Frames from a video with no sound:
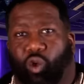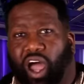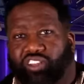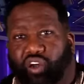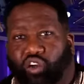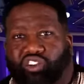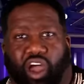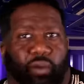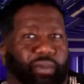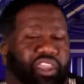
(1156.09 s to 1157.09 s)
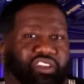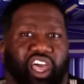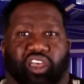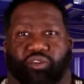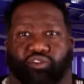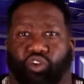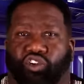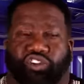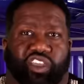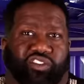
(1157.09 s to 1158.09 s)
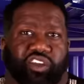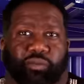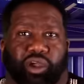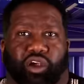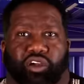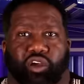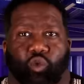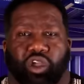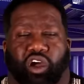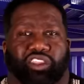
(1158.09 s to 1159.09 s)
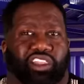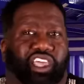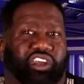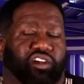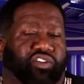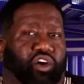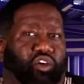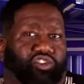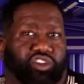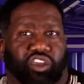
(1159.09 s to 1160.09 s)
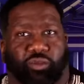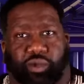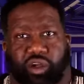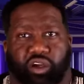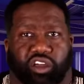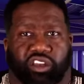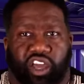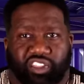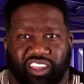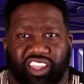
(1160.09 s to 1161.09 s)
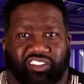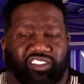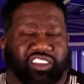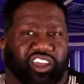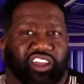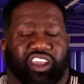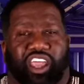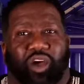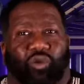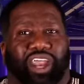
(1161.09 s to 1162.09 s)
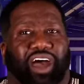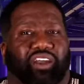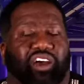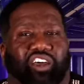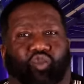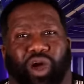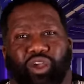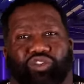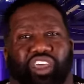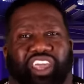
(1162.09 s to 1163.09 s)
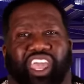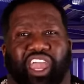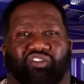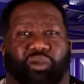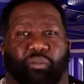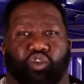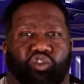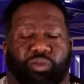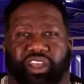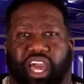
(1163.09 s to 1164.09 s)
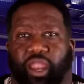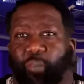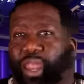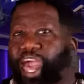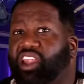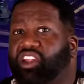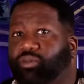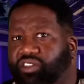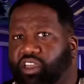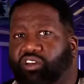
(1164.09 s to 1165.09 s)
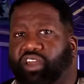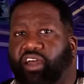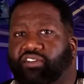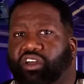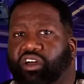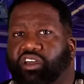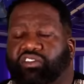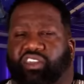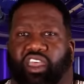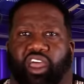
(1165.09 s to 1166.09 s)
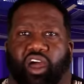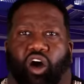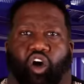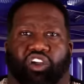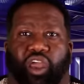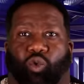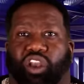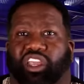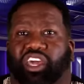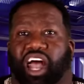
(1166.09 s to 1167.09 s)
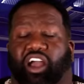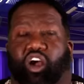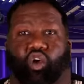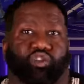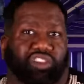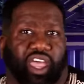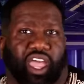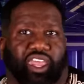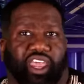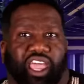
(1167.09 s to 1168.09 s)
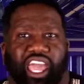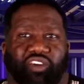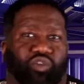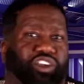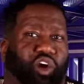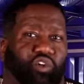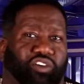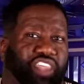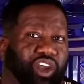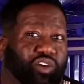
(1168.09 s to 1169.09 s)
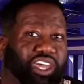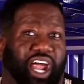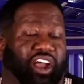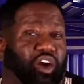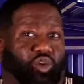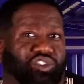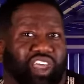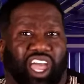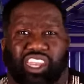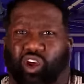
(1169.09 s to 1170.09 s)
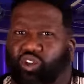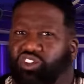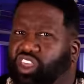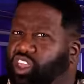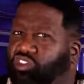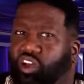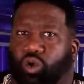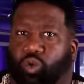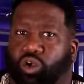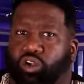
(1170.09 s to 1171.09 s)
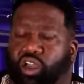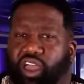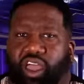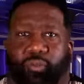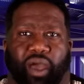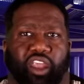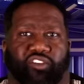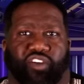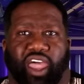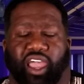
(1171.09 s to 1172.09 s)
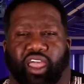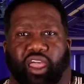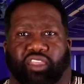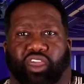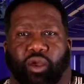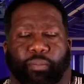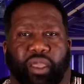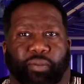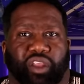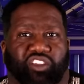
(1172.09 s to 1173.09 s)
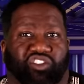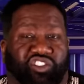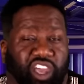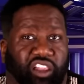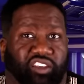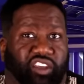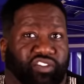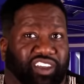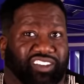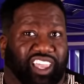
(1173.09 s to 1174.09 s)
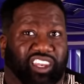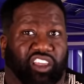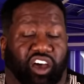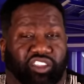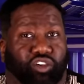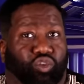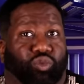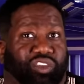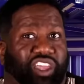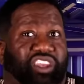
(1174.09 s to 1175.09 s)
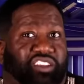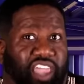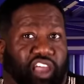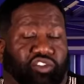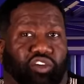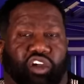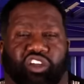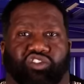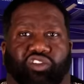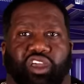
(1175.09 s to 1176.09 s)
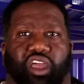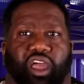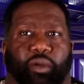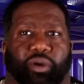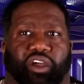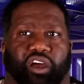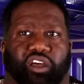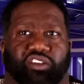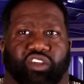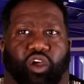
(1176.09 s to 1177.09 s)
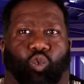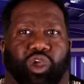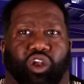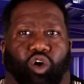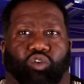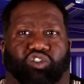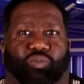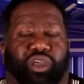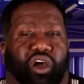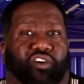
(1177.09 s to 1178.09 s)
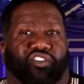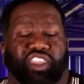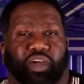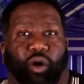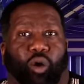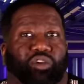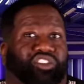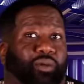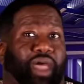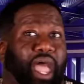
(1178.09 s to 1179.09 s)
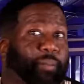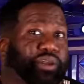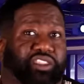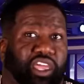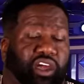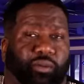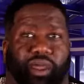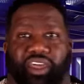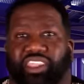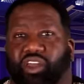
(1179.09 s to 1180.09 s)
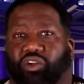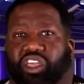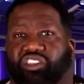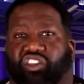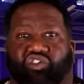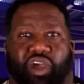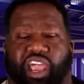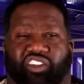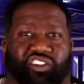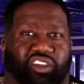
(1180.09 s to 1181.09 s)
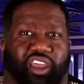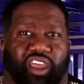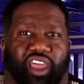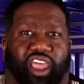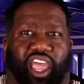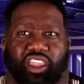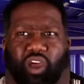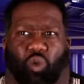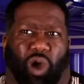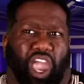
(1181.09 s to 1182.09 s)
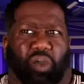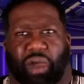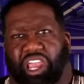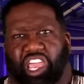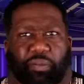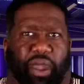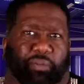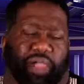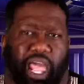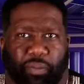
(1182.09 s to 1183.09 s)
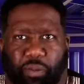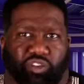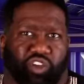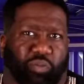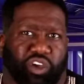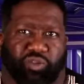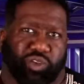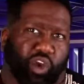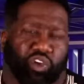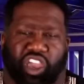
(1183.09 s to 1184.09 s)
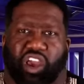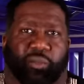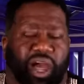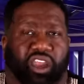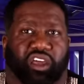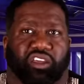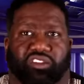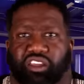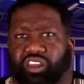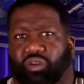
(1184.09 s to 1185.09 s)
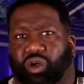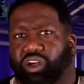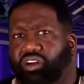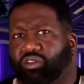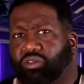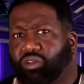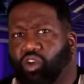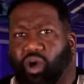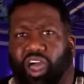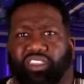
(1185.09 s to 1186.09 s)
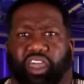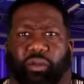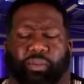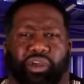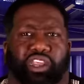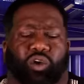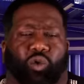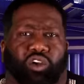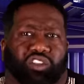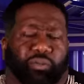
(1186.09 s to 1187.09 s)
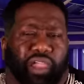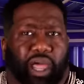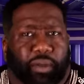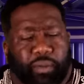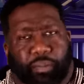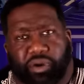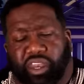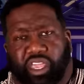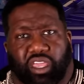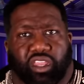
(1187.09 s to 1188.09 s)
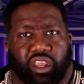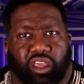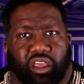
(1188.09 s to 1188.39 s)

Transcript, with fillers: I told y'all many times before, just even in America, we are the leader of culture in America. Nothing gets done without us. Why you think every movement got to pattern themselves after us or they want to get our cosign? And if we don't, if they don't get our cosign, notice things don't work. Matter of fact, there are people that's jealous of us in the other groups in this actual country because we don't speak up for them or when something happened to them, they don't get the traction and they're like, why everybody care about black people so much, but they don't care about us? Well, go out there and put in the work that black people put in.